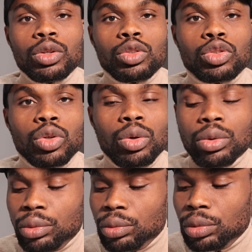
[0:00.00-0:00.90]

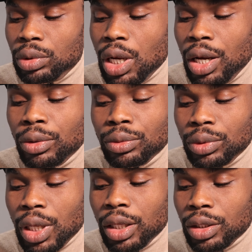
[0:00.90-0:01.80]
So now
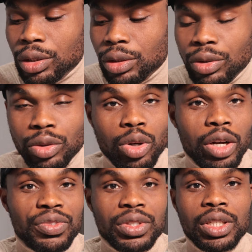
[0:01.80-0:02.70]
that you
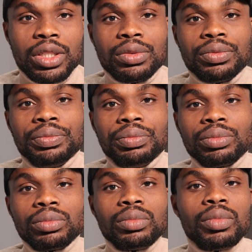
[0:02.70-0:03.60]
have seen
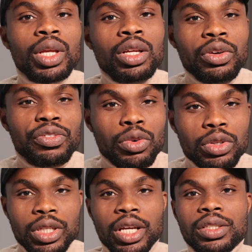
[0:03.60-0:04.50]
the
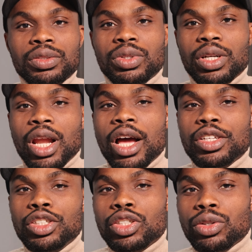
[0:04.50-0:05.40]
front end
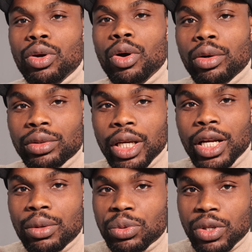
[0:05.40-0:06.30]
relies on
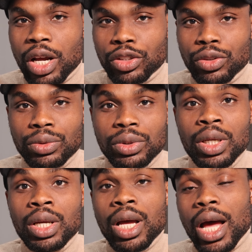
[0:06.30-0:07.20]
an abstraction
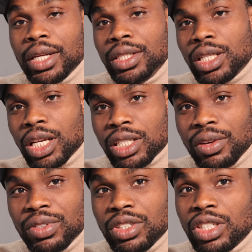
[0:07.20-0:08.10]
iData
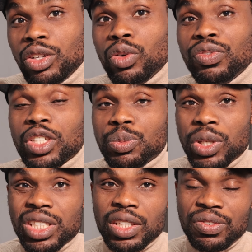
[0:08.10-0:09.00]
service instead of a
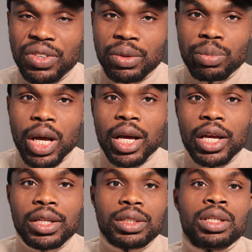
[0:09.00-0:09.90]
specific
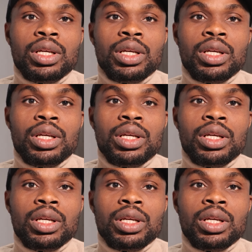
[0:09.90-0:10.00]
backend,